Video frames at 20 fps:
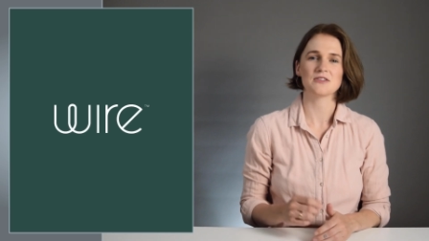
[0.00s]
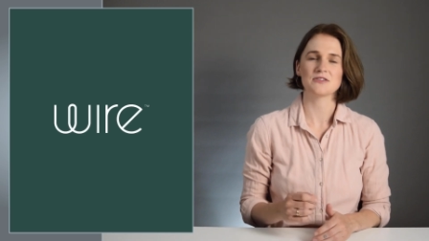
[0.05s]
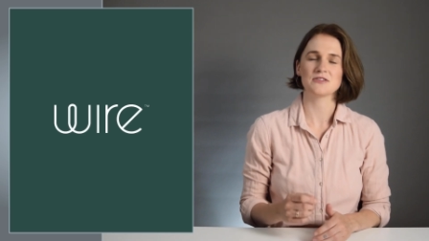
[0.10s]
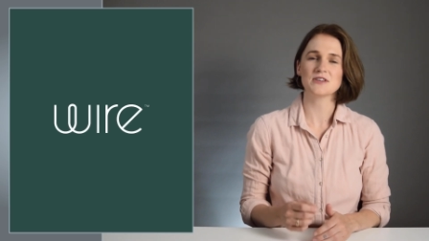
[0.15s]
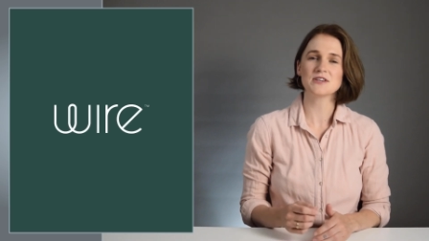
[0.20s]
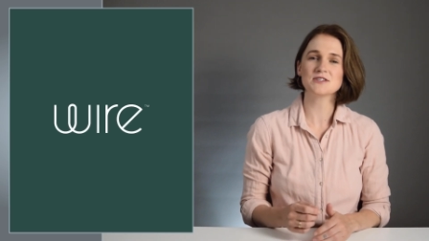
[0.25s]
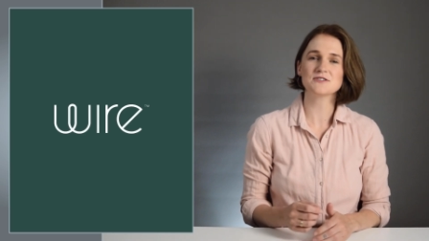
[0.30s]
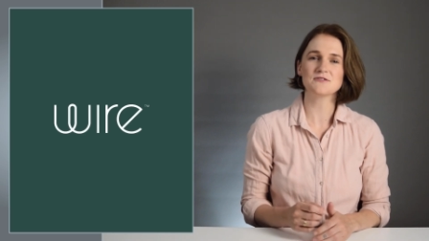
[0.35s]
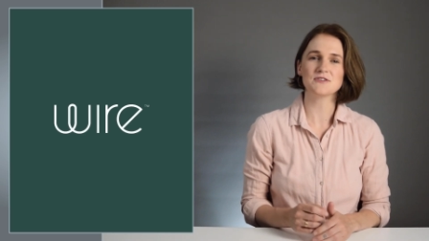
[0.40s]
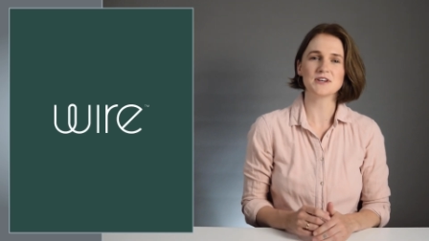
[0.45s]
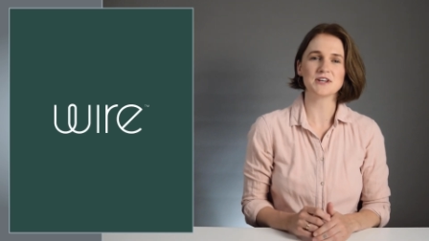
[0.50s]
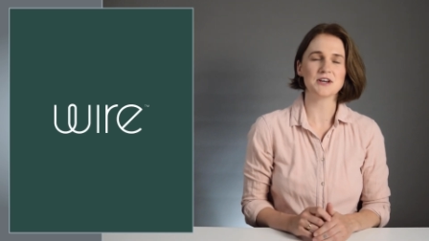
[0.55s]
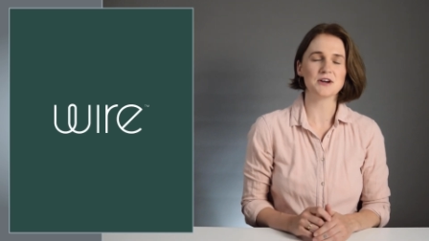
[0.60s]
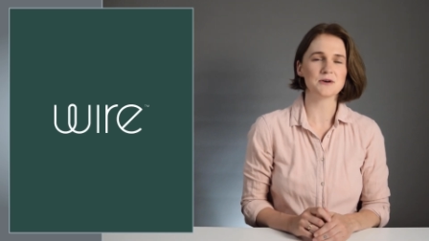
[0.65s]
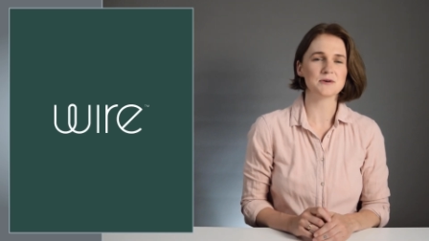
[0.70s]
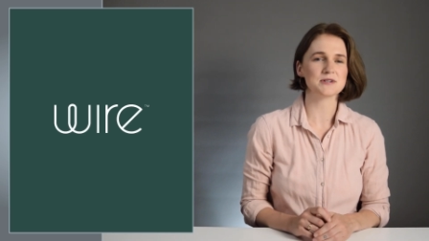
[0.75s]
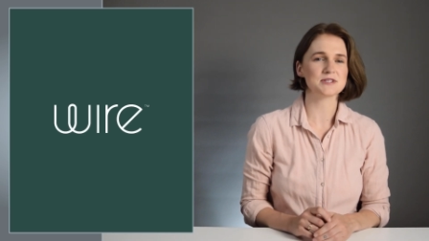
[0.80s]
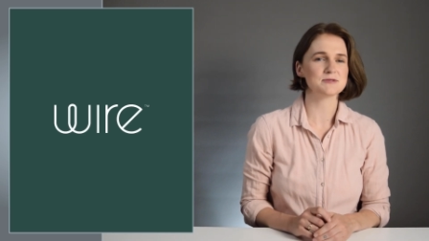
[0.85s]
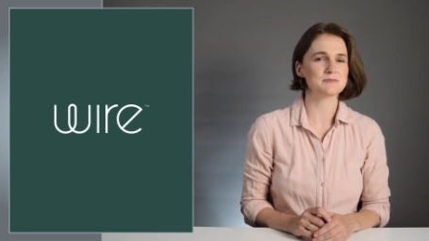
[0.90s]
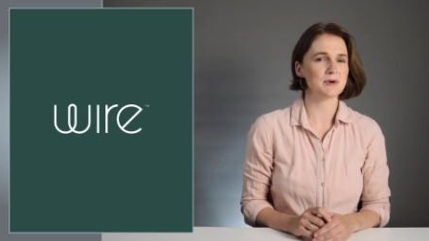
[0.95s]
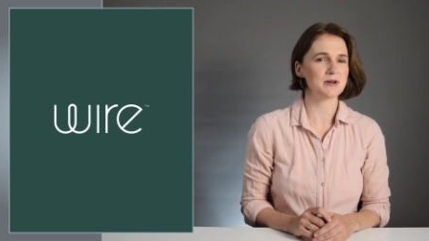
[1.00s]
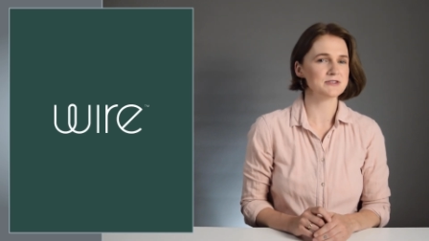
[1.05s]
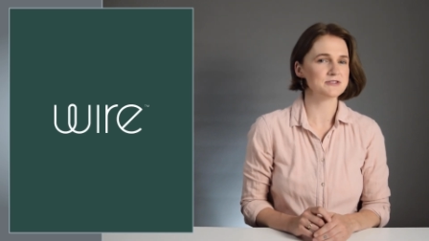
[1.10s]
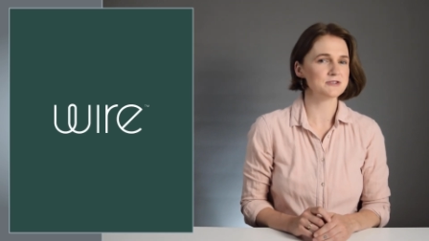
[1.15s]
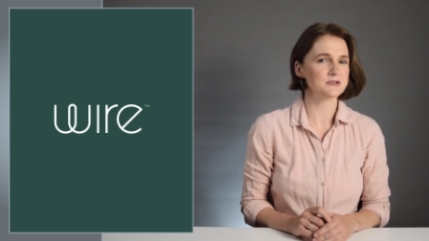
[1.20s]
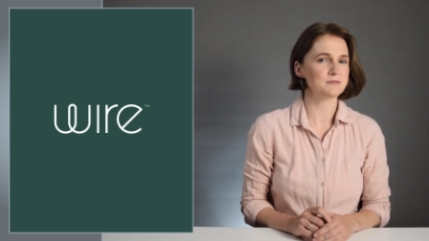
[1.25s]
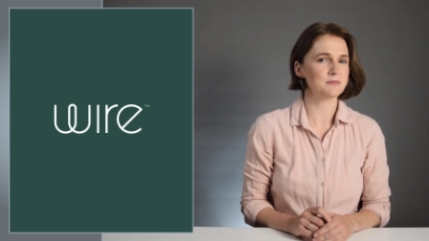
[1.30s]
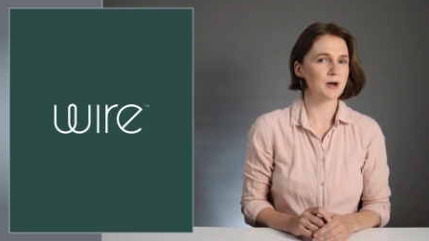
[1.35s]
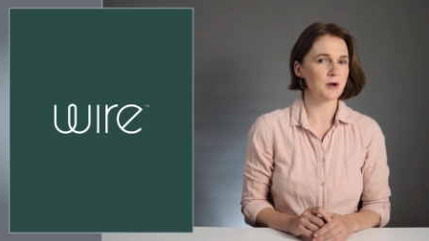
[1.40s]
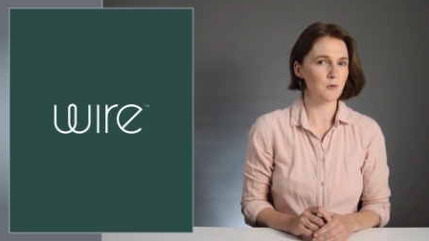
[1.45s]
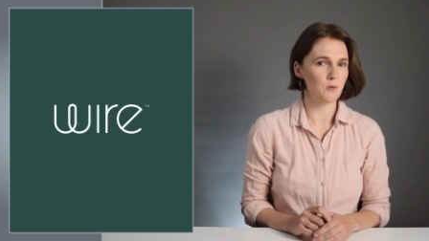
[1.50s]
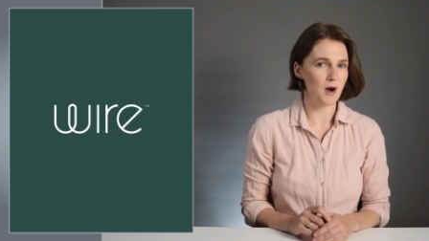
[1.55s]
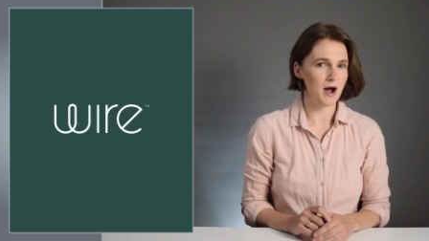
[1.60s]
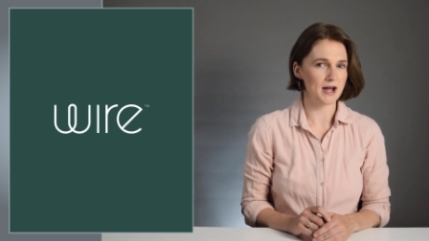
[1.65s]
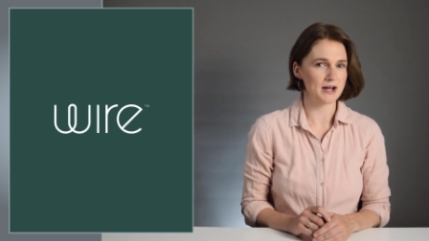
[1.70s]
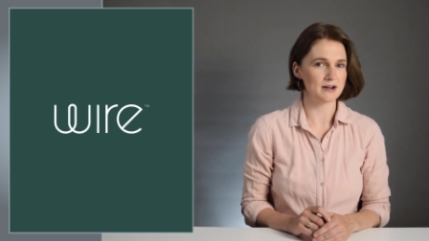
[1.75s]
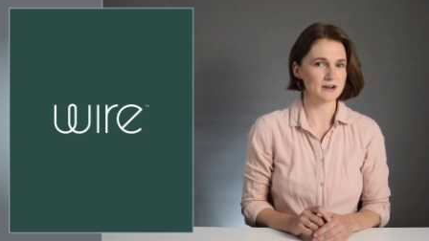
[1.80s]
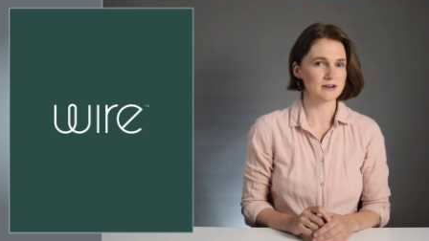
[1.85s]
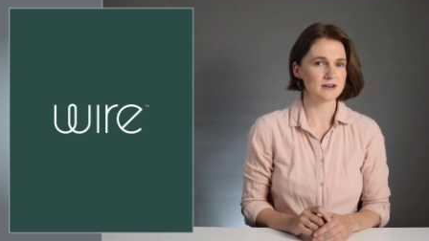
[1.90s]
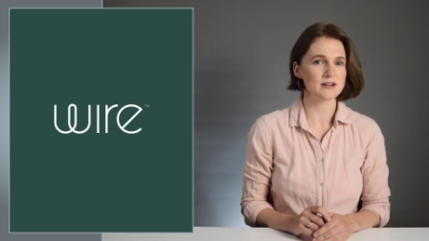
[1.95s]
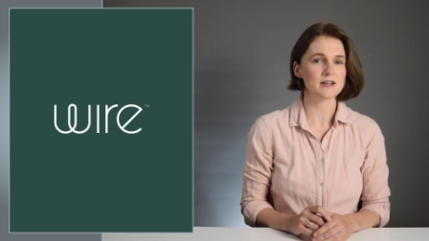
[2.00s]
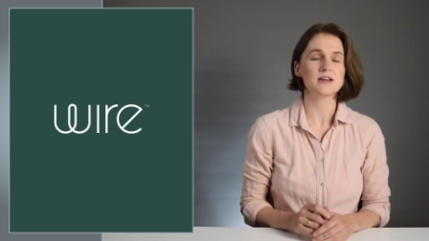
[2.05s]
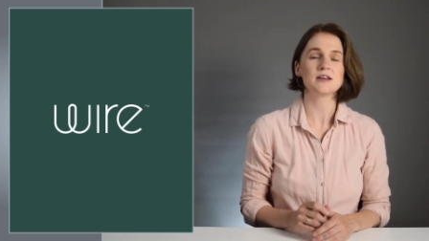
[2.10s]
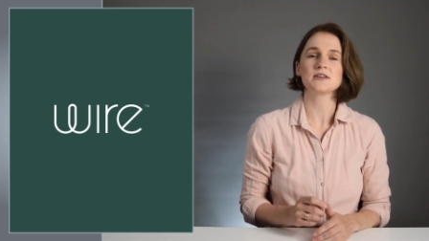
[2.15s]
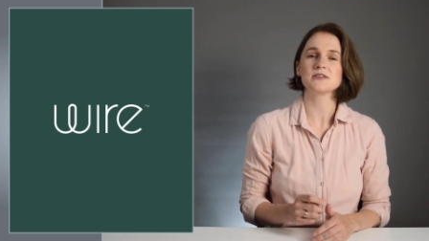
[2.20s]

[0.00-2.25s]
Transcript: This video is sponsored by Wire,